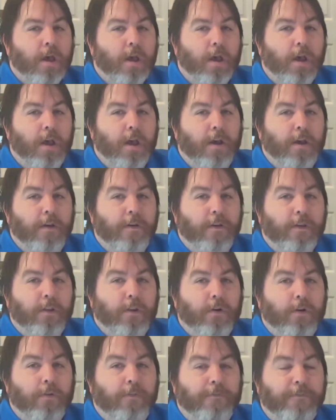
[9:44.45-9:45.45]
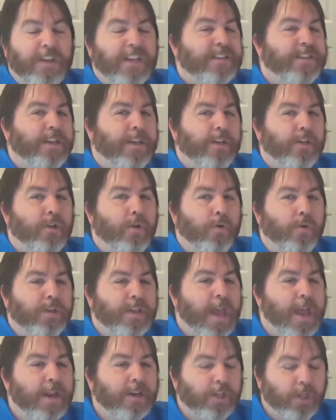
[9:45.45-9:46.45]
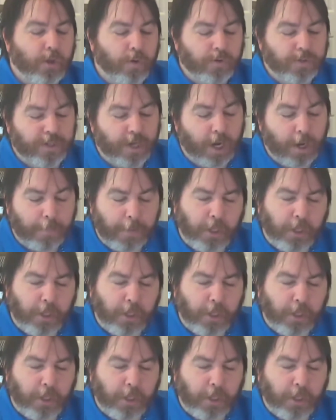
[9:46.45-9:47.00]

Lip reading: VC210 to use there,